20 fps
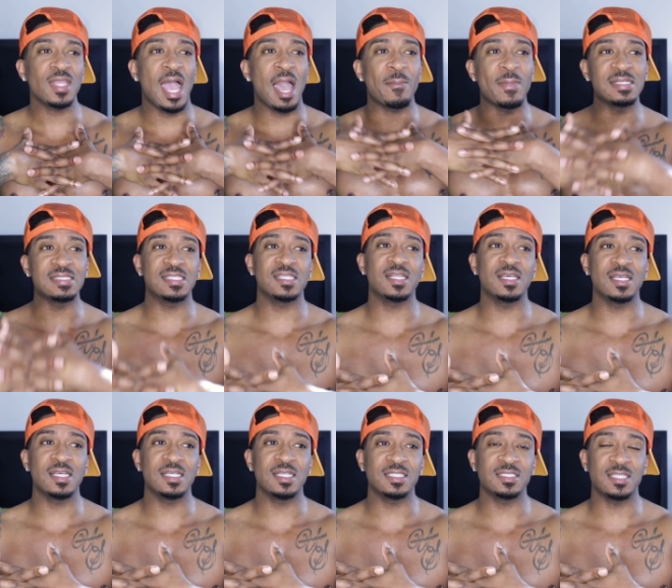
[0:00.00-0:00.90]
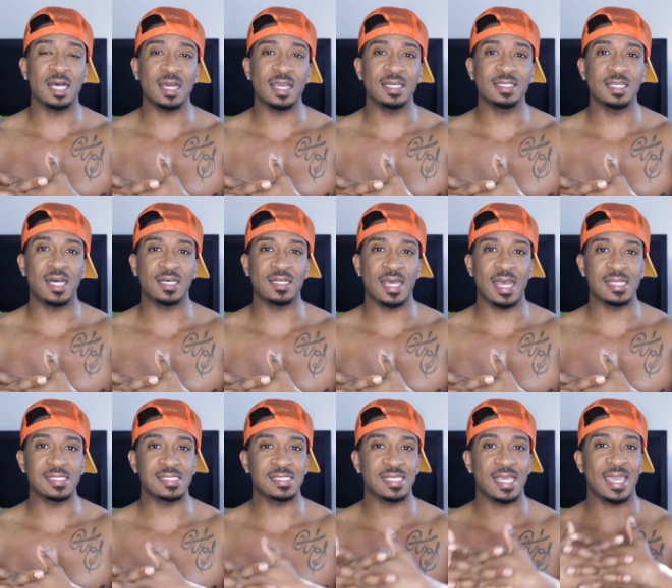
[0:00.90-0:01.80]
I went to the Dunkin'
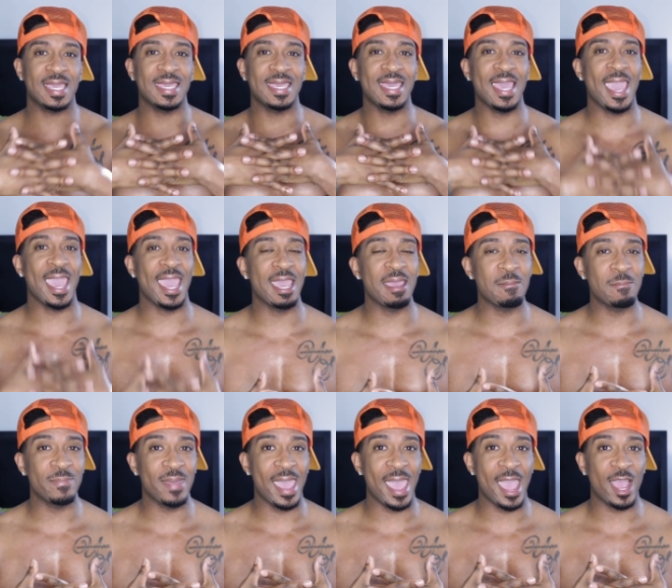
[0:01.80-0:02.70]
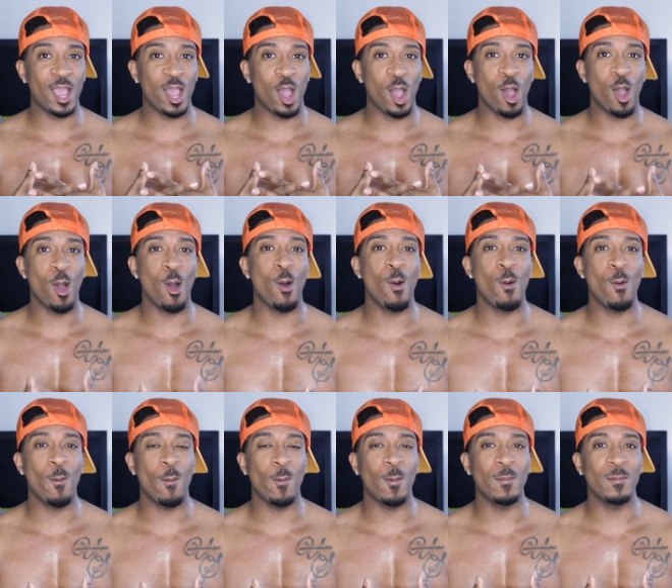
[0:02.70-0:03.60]
Donuts came back
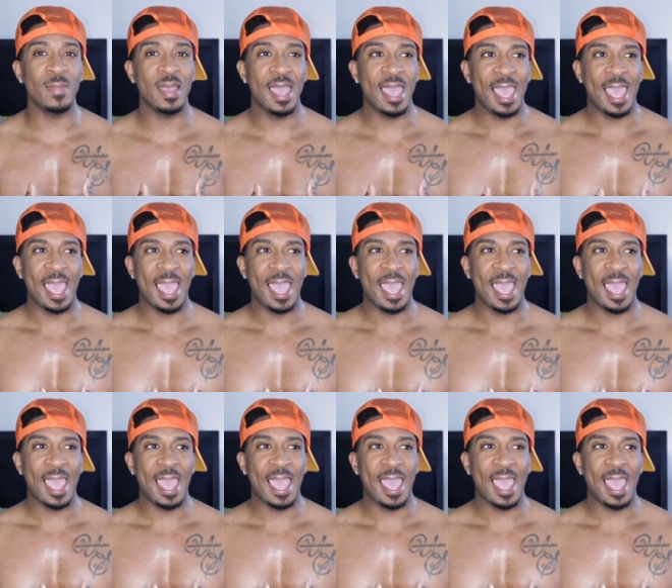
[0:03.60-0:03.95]
home